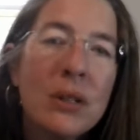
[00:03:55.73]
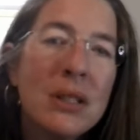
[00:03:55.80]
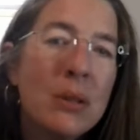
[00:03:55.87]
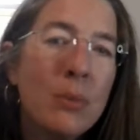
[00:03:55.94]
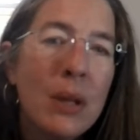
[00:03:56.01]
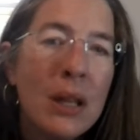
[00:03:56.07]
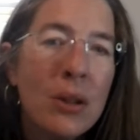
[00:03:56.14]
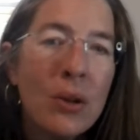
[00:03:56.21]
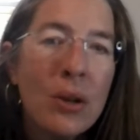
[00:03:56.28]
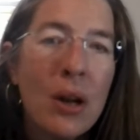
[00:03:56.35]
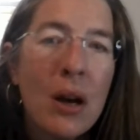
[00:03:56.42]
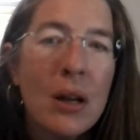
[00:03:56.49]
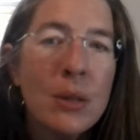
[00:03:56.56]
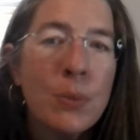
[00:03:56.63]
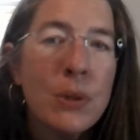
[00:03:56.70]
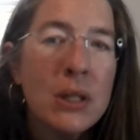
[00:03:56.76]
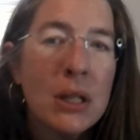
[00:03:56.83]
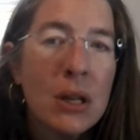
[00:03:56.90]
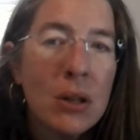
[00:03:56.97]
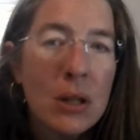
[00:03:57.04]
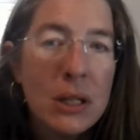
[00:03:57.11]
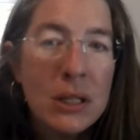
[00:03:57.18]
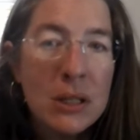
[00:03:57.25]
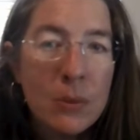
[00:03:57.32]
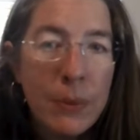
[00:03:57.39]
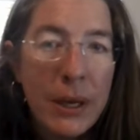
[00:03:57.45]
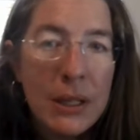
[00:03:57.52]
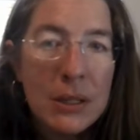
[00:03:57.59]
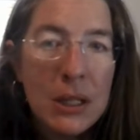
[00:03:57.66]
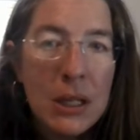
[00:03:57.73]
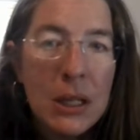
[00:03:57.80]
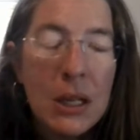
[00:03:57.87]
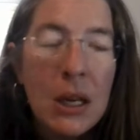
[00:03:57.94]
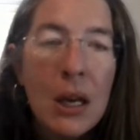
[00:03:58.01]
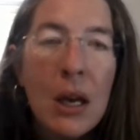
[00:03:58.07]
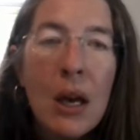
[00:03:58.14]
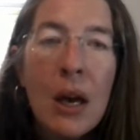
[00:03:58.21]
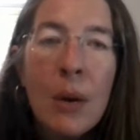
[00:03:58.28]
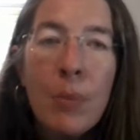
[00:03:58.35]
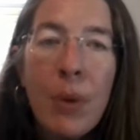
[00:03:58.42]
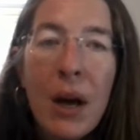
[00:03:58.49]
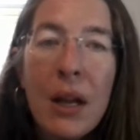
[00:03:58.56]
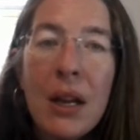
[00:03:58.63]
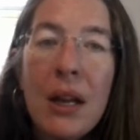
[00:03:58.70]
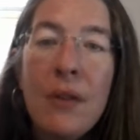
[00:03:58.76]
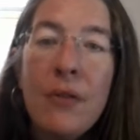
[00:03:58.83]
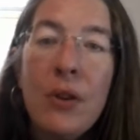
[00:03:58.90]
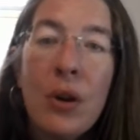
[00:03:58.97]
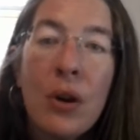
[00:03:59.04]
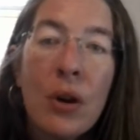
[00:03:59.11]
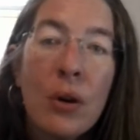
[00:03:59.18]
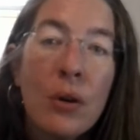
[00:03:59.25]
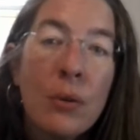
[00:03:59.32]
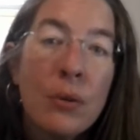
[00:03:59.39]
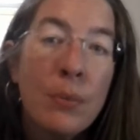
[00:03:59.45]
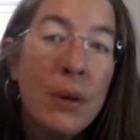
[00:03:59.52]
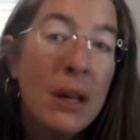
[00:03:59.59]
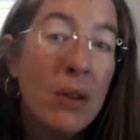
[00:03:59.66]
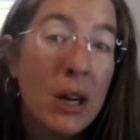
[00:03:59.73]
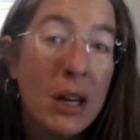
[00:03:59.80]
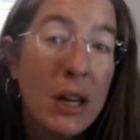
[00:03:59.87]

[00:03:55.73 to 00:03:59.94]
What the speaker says: To me, they're not particularly spicy. But if you're being very